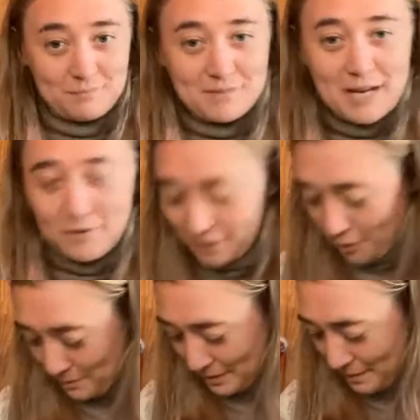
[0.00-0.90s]
tearing
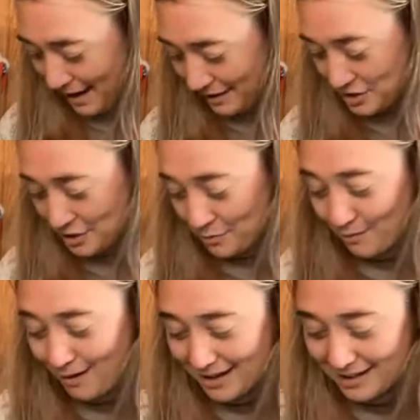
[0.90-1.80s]
open the packaging
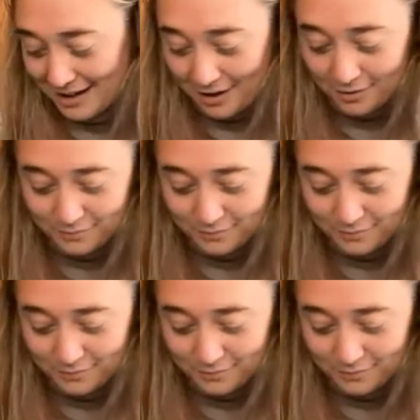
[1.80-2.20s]
right now.